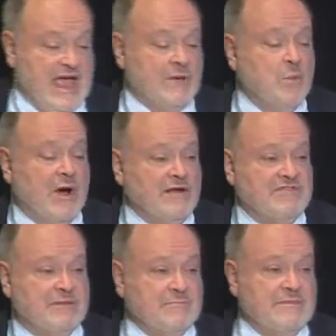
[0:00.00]
and one
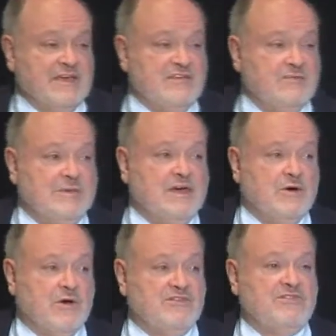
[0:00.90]
of them is
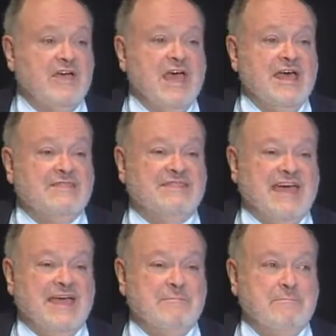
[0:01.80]
because
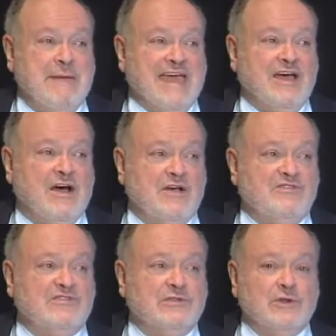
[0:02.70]
they make
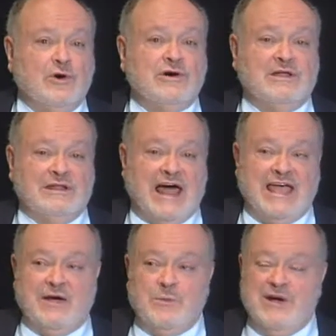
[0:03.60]
us look
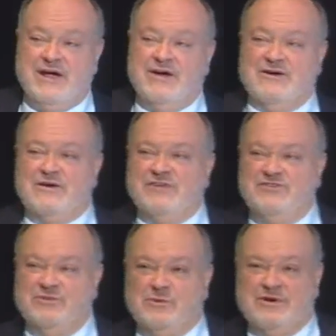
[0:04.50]
like we're a
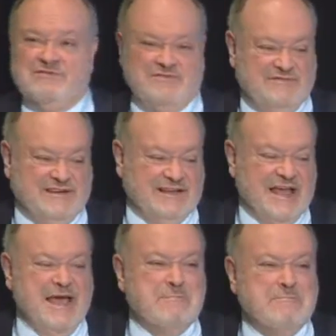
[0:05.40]
sort of uh,
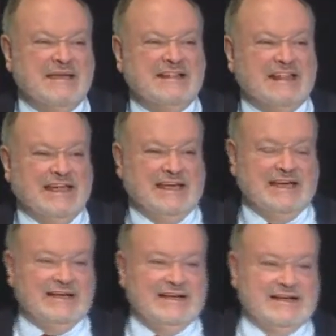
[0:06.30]

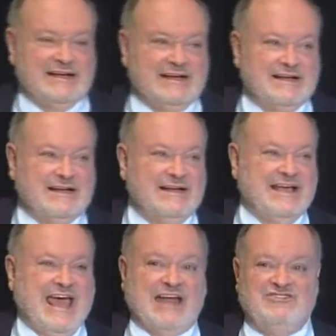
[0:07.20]
middling uh,
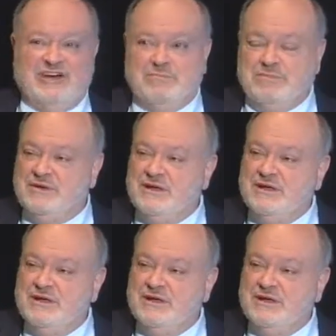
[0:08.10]
catch up